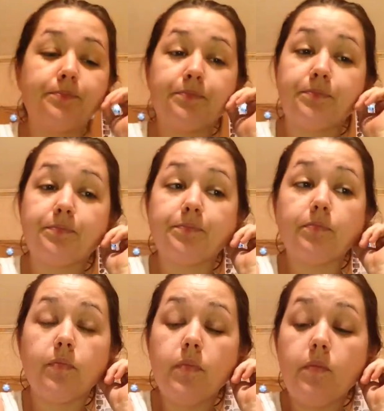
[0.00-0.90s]

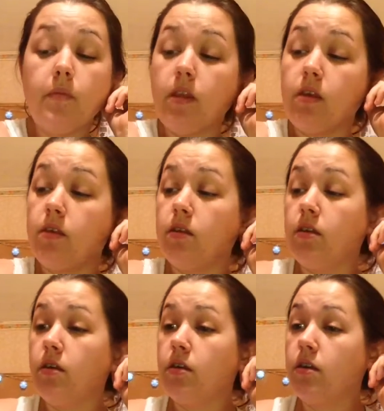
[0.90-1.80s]

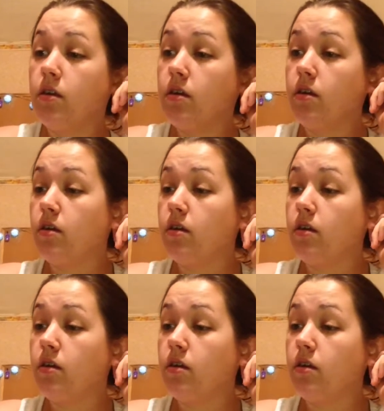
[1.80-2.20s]
(no one is talking)